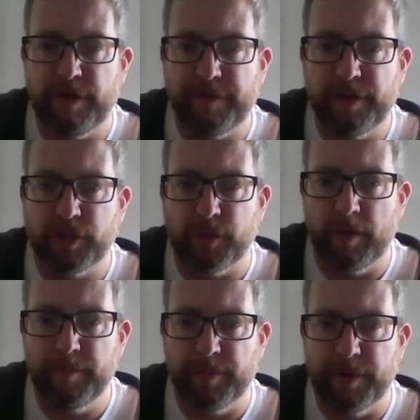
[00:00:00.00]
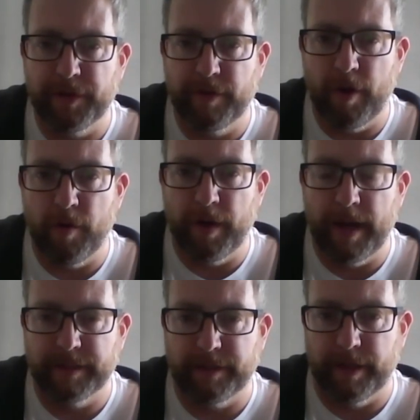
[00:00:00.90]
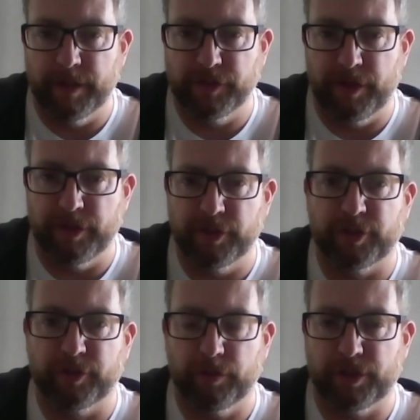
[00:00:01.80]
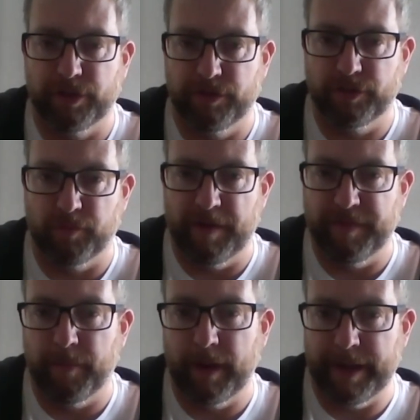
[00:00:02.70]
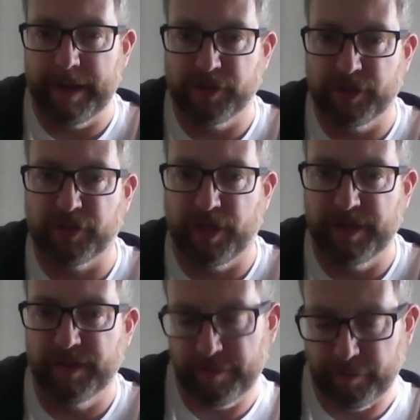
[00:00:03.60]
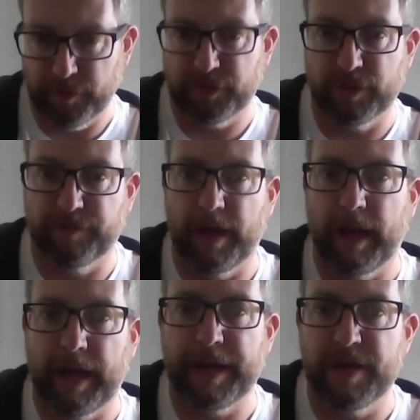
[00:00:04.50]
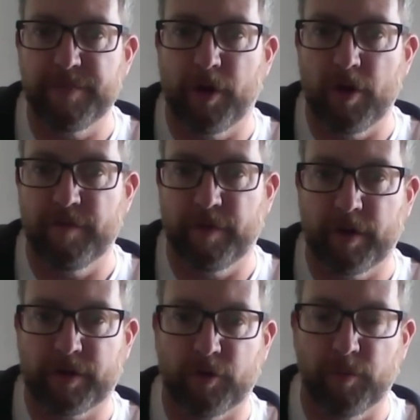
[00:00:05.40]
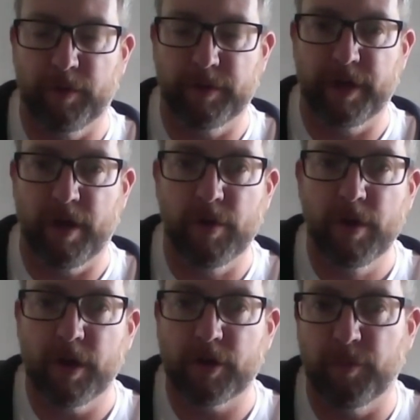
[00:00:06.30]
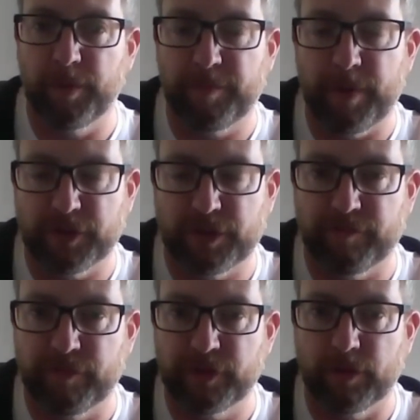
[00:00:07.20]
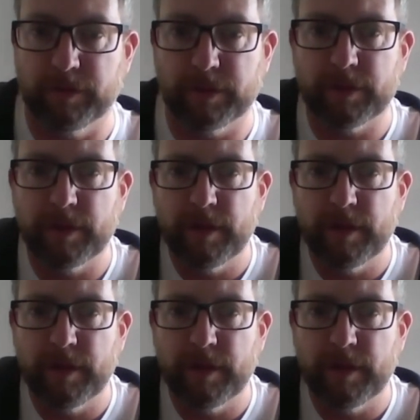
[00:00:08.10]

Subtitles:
for you to implement your own ideas and instructions when the players are seeing the fruits of their labour over a couple of positive results?